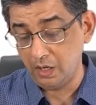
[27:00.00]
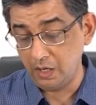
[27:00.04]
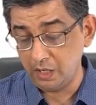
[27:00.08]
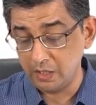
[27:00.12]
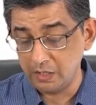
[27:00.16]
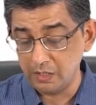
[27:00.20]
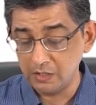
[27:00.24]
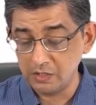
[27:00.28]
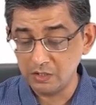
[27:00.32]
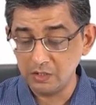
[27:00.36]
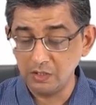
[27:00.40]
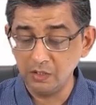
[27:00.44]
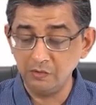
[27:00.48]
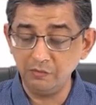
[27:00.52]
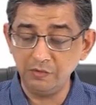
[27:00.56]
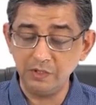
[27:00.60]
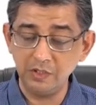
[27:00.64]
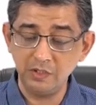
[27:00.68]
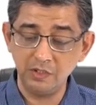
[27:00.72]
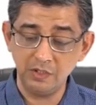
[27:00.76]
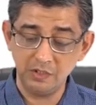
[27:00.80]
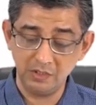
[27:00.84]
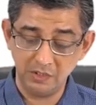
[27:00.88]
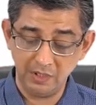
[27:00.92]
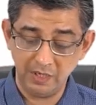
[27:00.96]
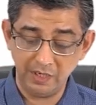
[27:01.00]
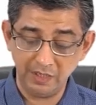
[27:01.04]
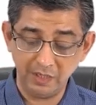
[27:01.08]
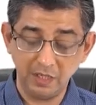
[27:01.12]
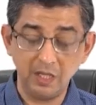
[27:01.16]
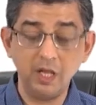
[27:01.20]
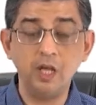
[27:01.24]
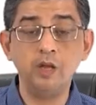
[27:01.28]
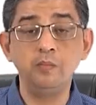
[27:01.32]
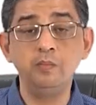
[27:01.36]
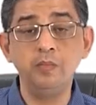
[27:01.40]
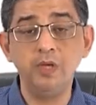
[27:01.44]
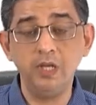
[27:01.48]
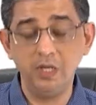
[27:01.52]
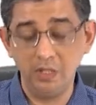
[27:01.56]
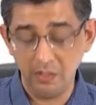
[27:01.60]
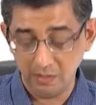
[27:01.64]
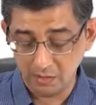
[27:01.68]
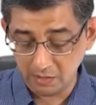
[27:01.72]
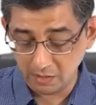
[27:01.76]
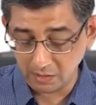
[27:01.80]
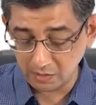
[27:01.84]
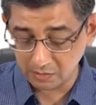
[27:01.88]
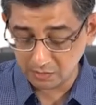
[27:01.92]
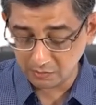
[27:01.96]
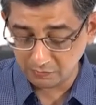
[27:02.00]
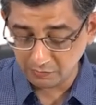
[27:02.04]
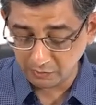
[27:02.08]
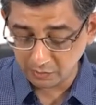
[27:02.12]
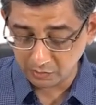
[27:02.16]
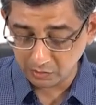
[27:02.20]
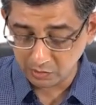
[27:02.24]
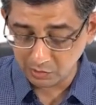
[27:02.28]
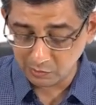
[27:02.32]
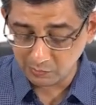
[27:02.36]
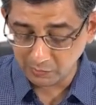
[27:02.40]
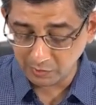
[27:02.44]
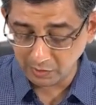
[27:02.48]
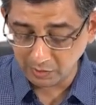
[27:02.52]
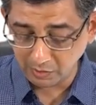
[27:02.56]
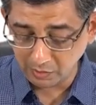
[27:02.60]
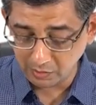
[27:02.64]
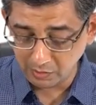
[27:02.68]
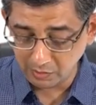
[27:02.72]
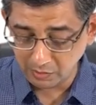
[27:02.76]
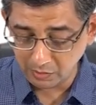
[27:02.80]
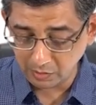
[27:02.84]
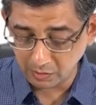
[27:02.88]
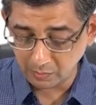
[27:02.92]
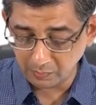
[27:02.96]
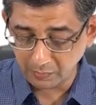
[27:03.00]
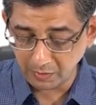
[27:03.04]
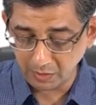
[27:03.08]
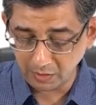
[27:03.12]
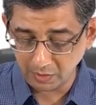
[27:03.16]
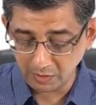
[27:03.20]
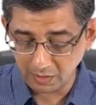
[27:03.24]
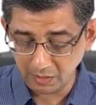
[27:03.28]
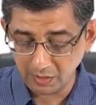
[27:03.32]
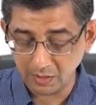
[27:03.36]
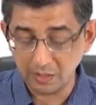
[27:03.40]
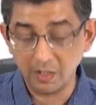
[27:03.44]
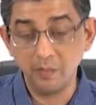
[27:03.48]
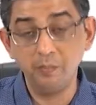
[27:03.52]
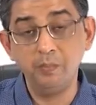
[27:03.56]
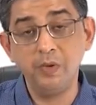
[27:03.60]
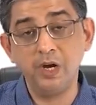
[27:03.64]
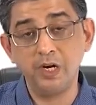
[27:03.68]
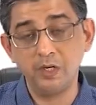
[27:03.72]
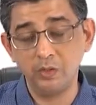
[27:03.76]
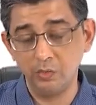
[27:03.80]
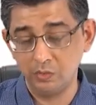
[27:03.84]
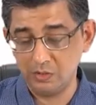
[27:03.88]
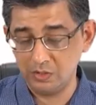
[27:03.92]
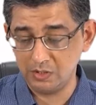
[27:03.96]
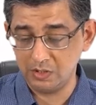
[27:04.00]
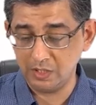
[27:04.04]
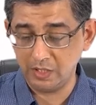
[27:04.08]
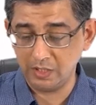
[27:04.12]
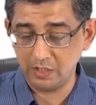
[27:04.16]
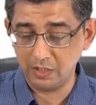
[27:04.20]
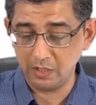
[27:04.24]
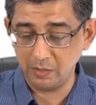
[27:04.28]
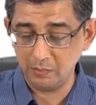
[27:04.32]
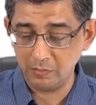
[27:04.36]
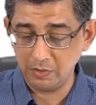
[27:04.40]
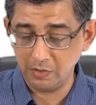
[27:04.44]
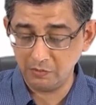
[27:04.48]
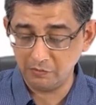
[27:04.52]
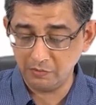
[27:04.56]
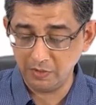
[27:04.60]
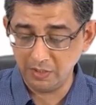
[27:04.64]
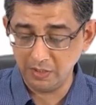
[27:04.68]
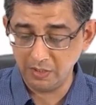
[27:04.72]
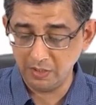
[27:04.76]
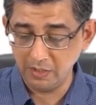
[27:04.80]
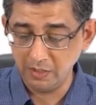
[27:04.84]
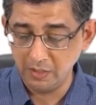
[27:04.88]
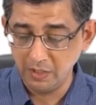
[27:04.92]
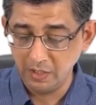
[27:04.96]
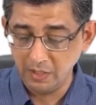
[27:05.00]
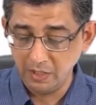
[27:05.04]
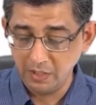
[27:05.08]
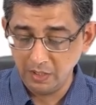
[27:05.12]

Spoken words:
Additional features that can be asked for this particular topic, and I'll come back to this diagram in a while,